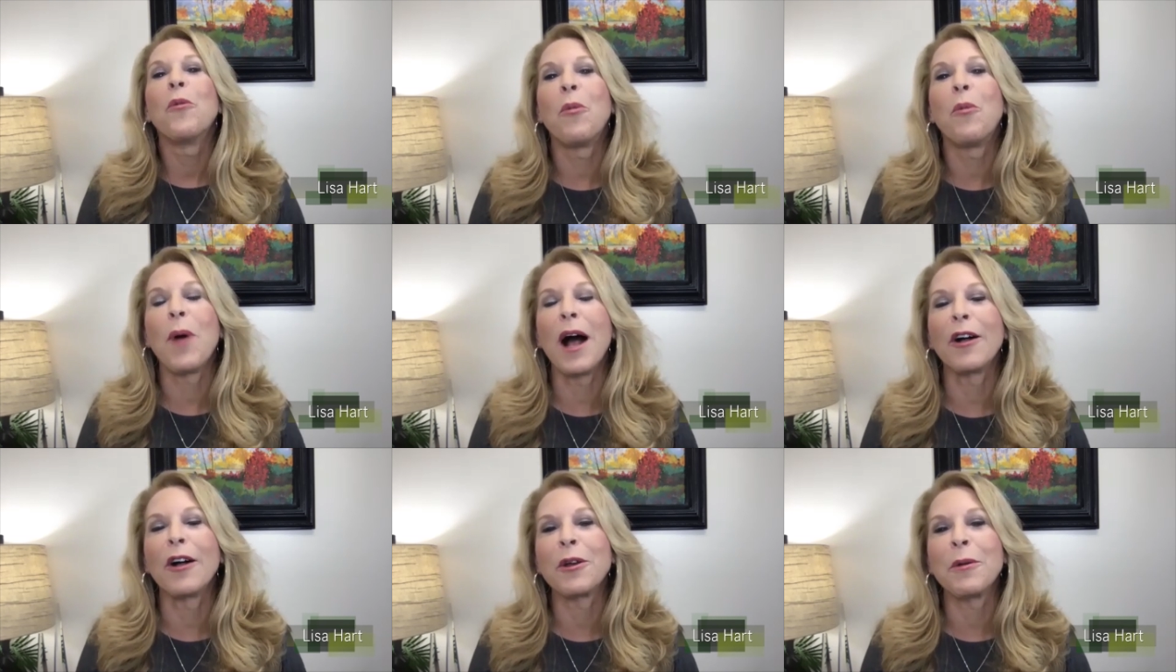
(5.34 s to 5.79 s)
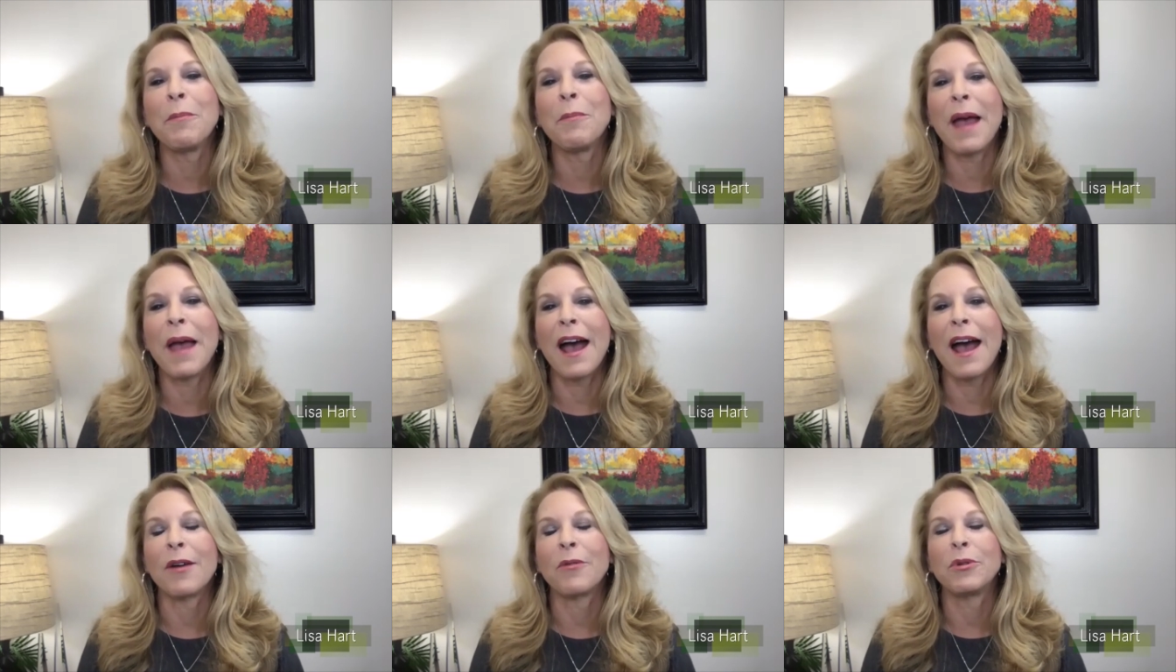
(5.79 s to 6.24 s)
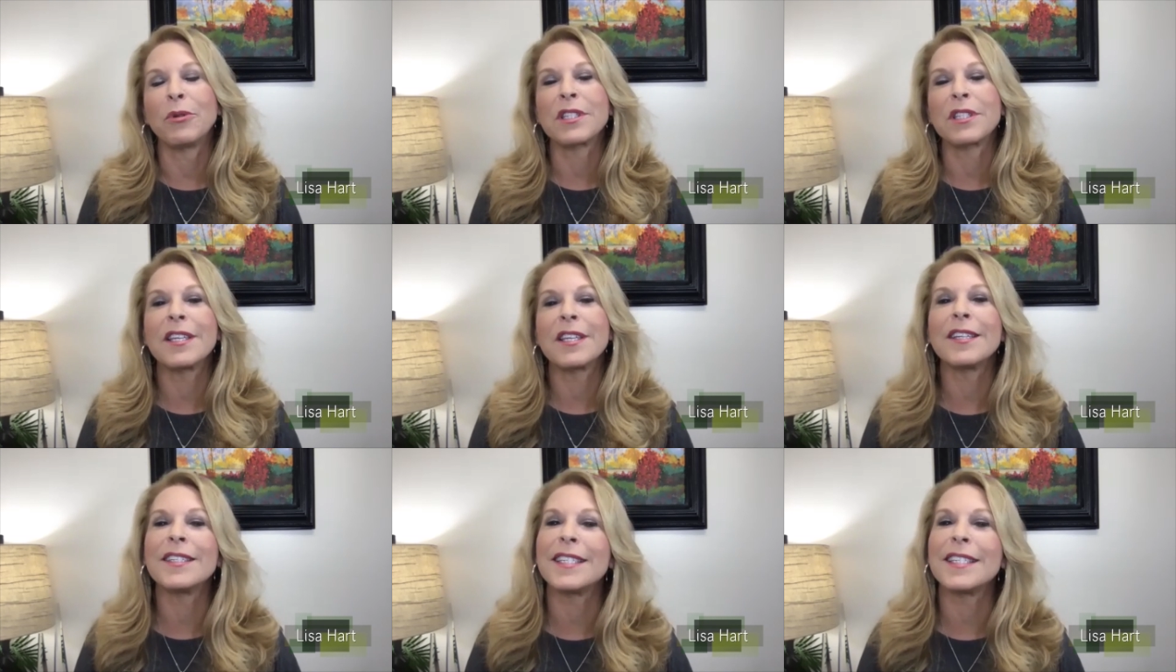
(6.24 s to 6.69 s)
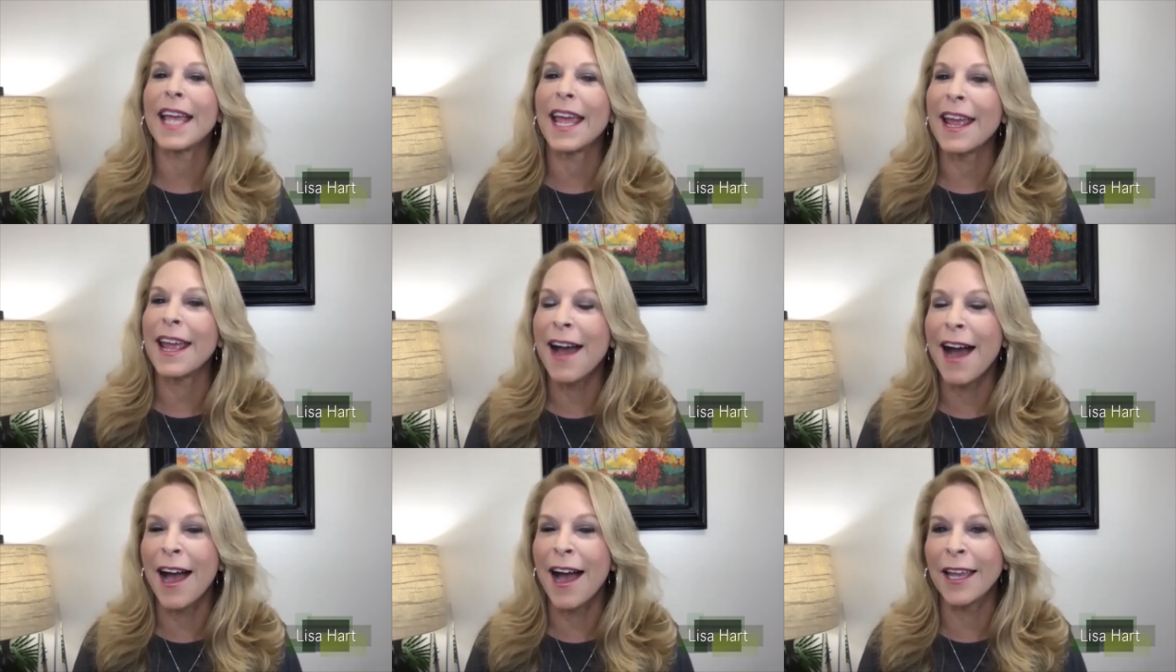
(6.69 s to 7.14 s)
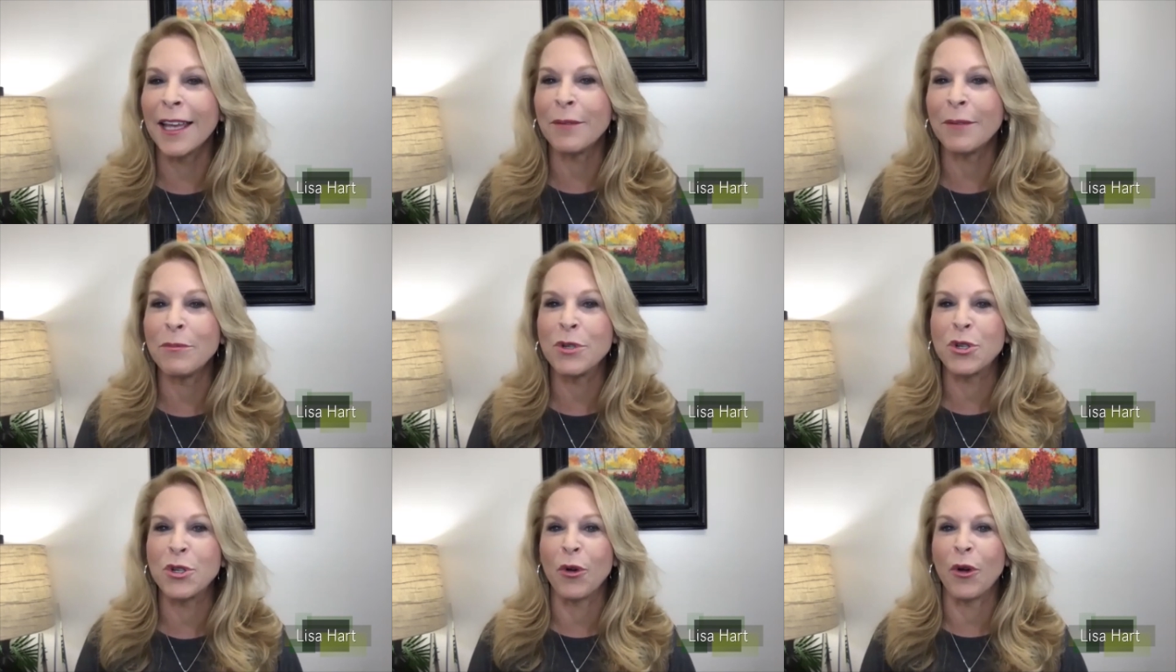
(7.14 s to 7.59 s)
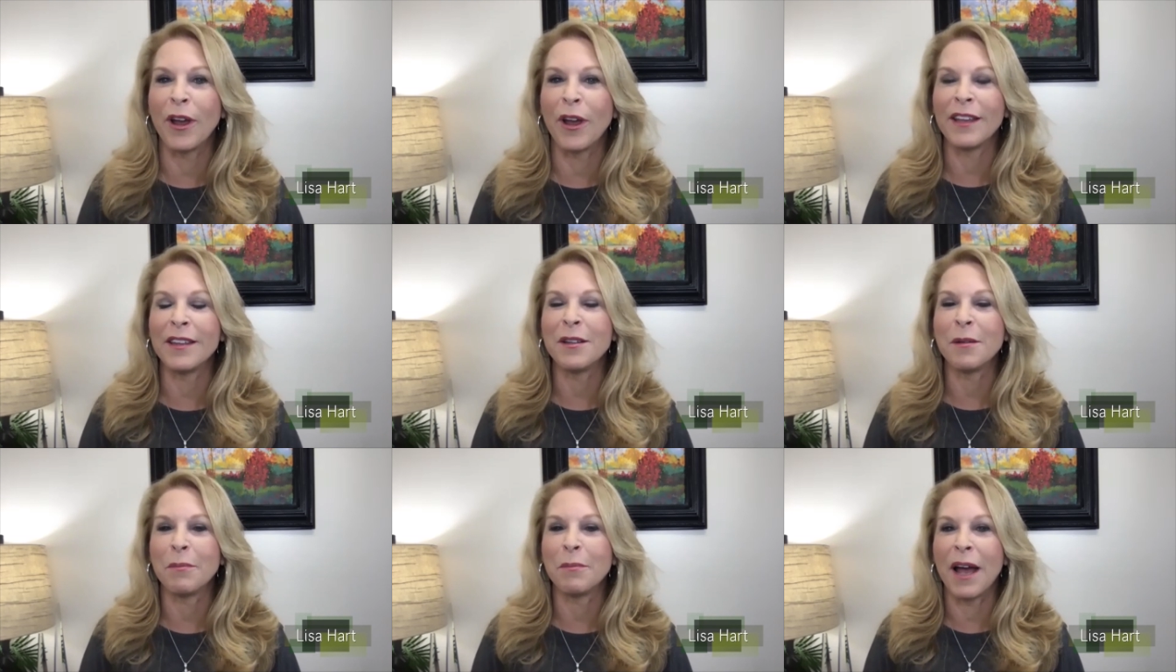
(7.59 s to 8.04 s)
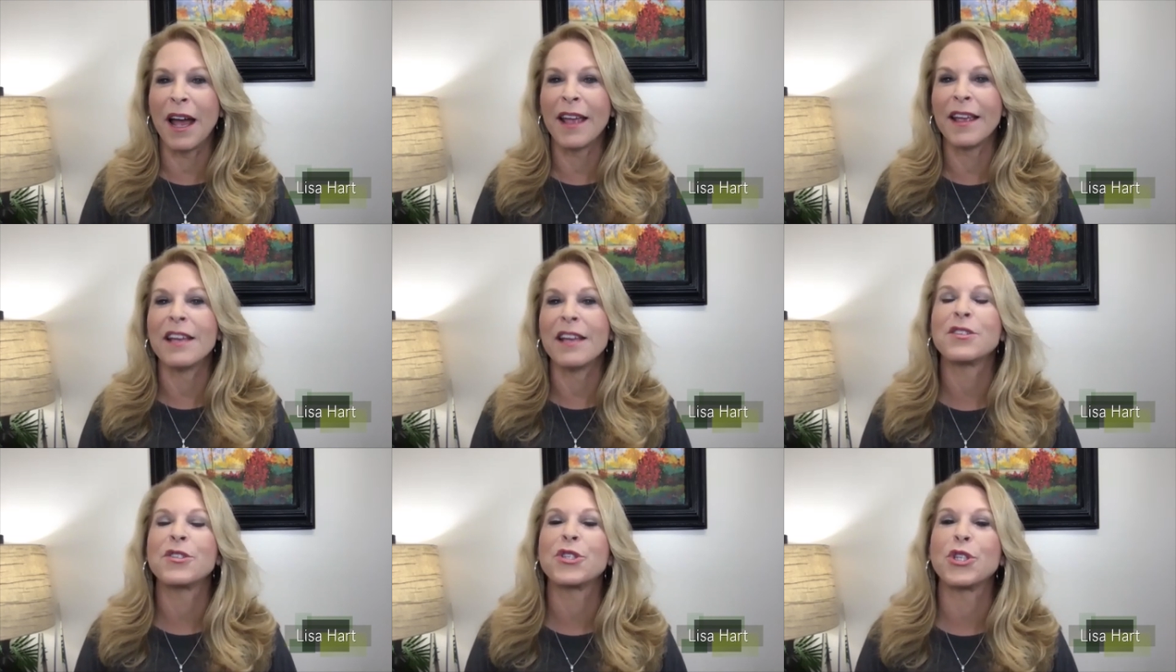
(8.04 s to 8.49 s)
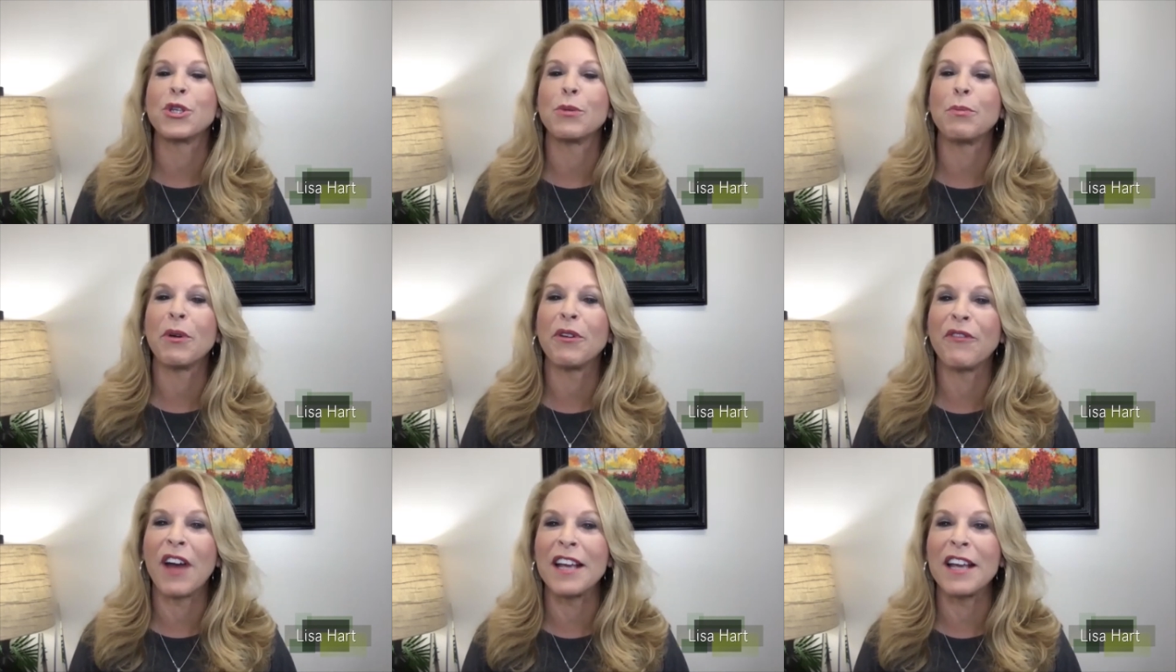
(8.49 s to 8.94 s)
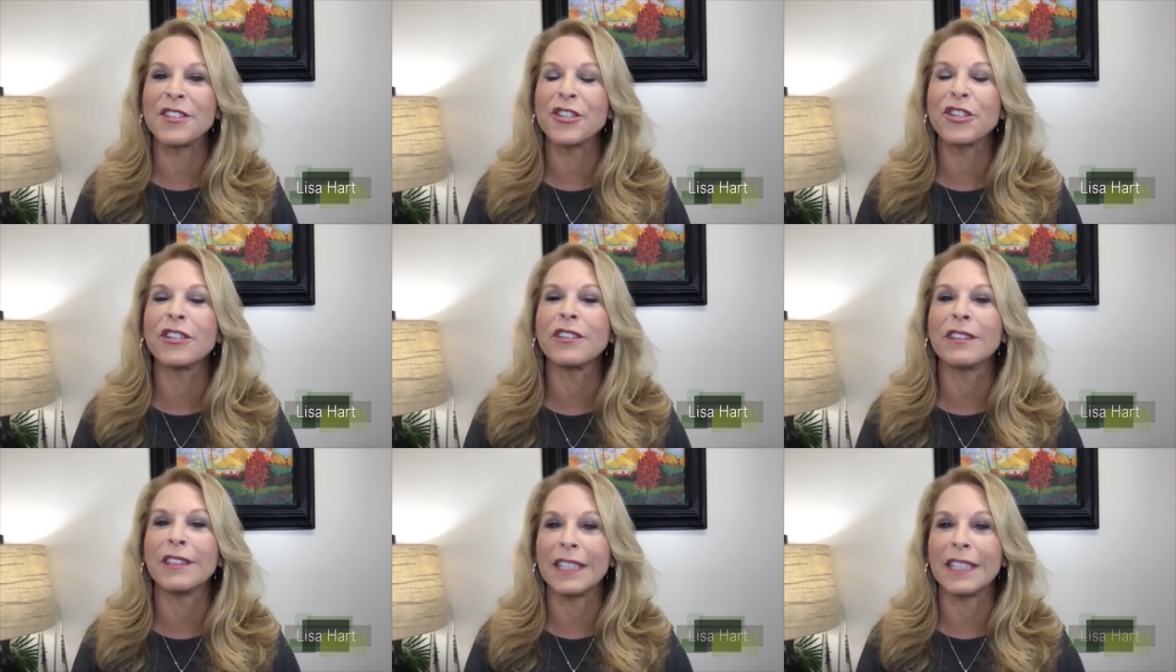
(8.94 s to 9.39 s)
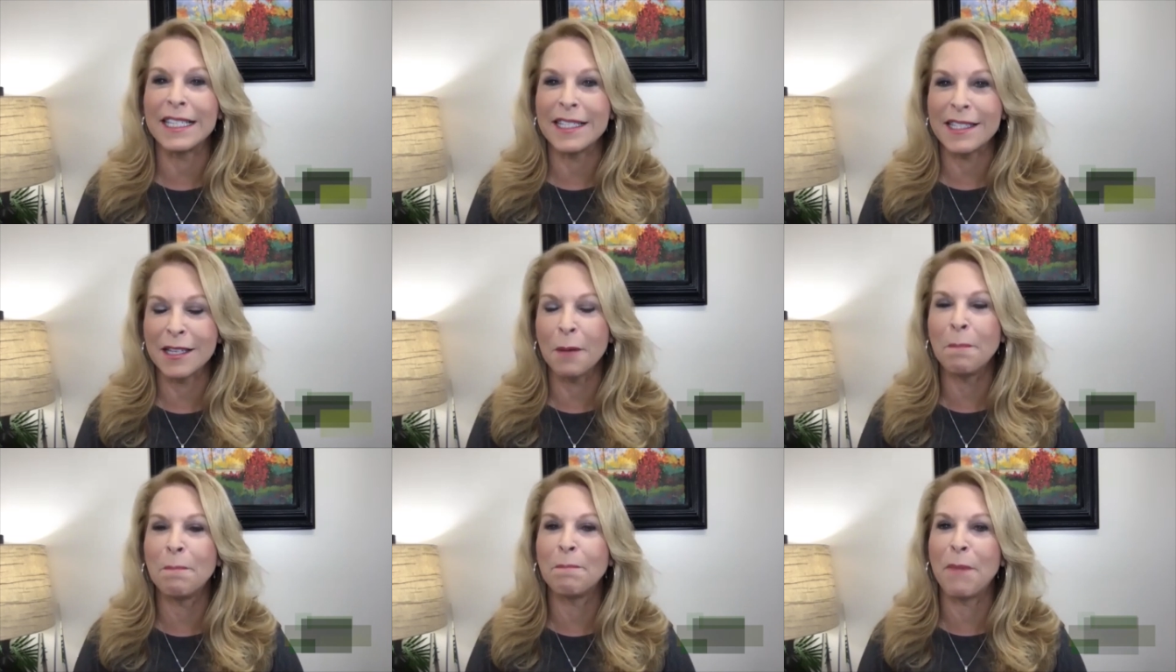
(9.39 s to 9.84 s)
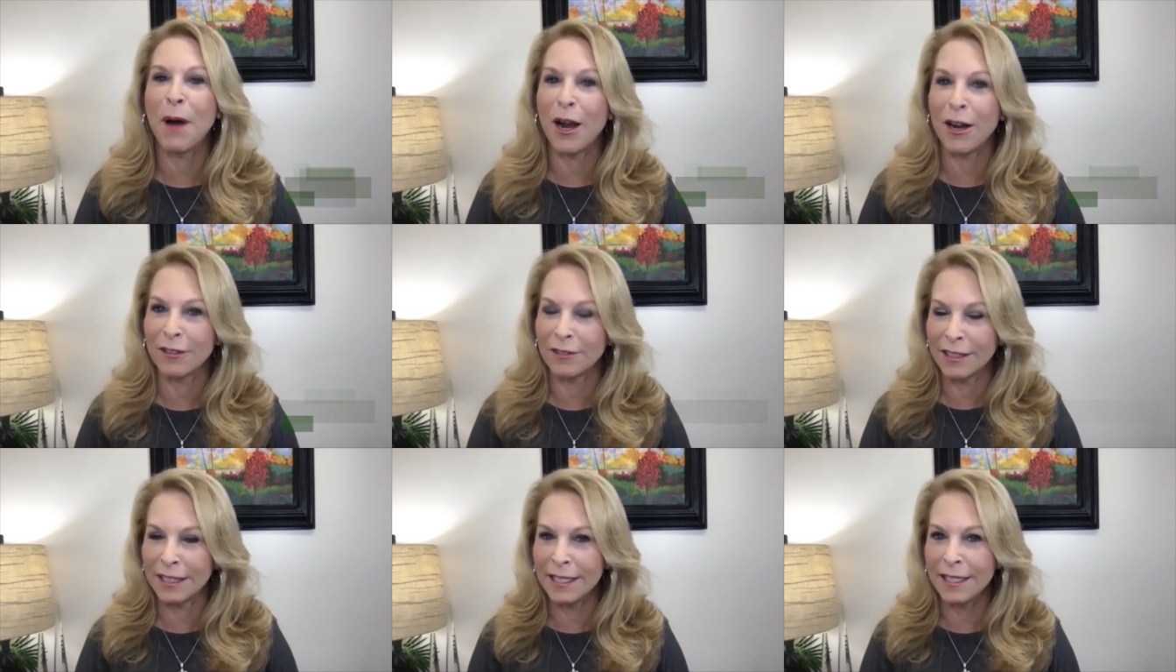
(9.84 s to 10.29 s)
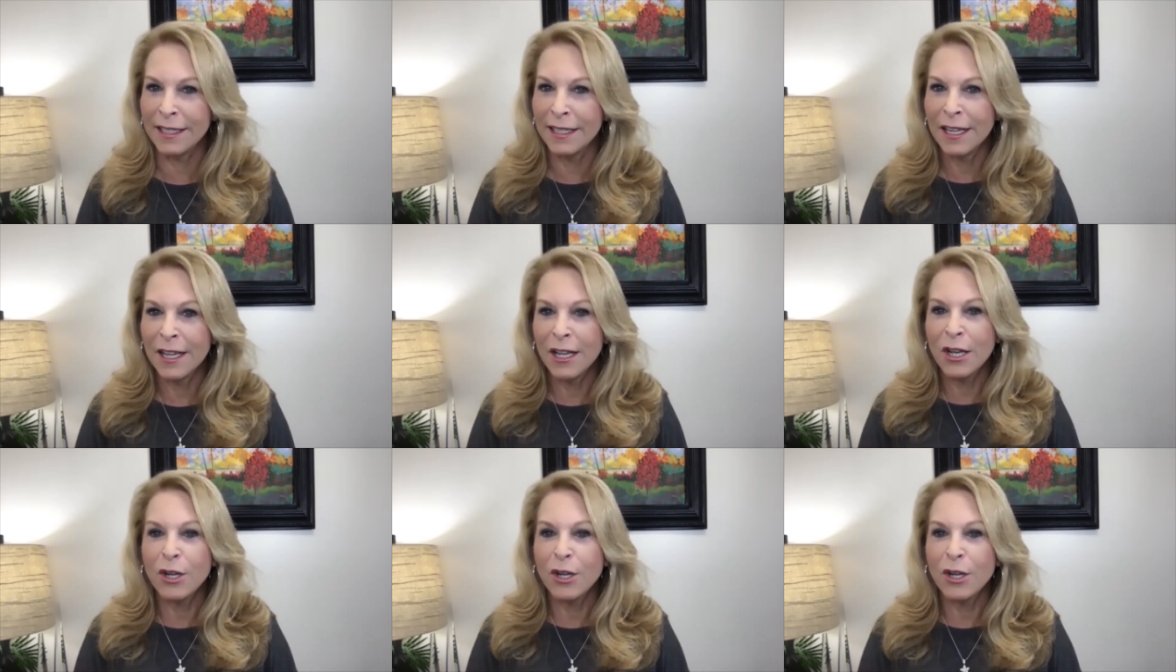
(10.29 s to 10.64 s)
Welcome back. Well, today I am joined by Supervisor Lisa Bartlett,